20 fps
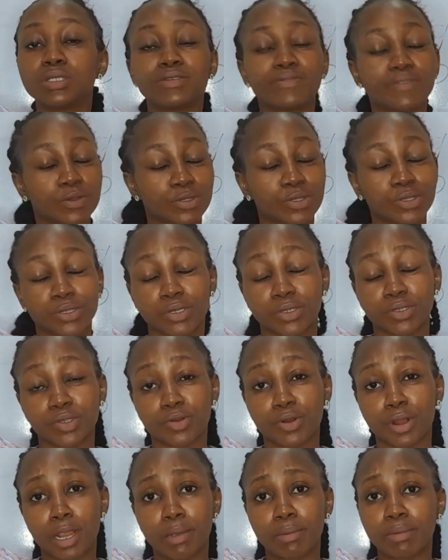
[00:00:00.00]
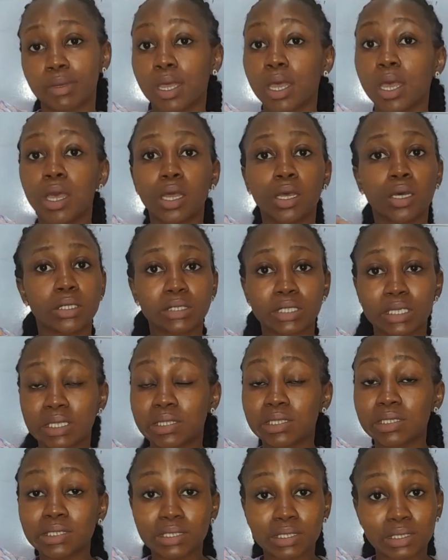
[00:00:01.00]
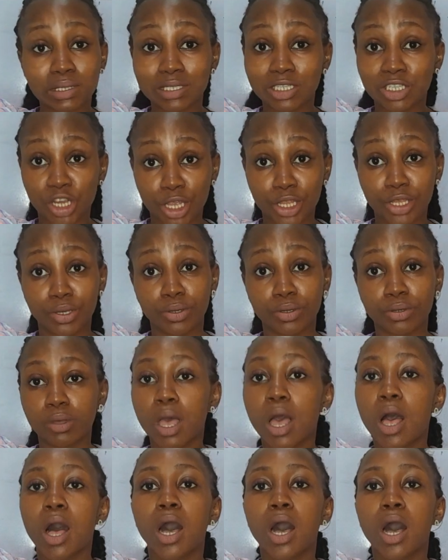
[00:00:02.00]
fail to subscribe because in this channel,